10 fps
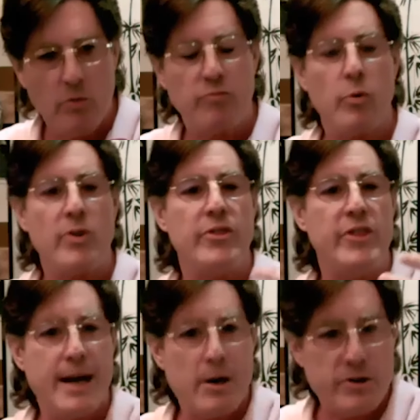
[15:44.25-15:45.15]
for
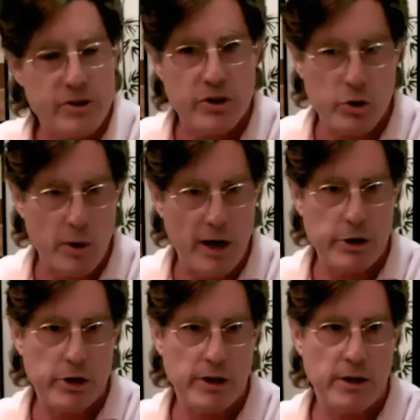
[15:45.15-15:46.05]
their situation